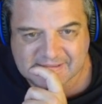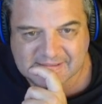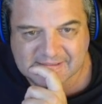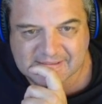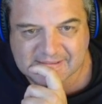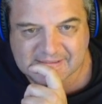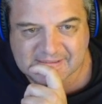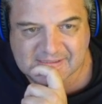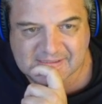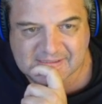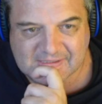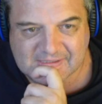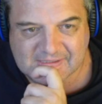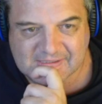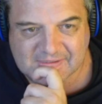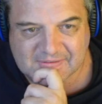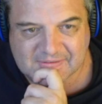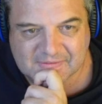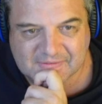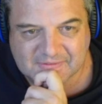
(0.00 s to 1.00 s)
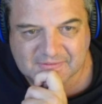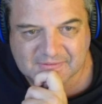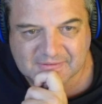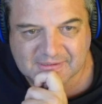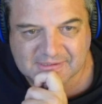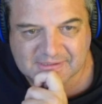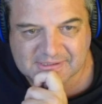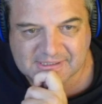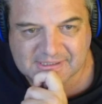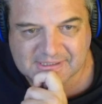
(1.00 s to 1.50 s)
Da-da-da. What
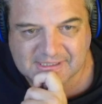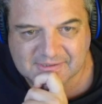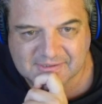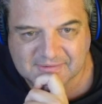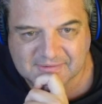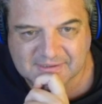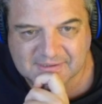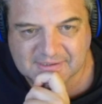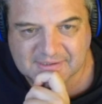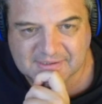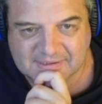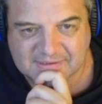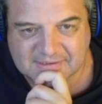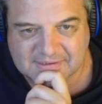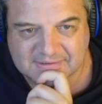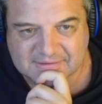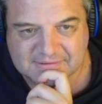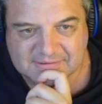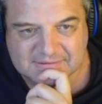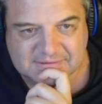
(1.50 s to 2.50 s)
kind of change? Blah, blah, blah.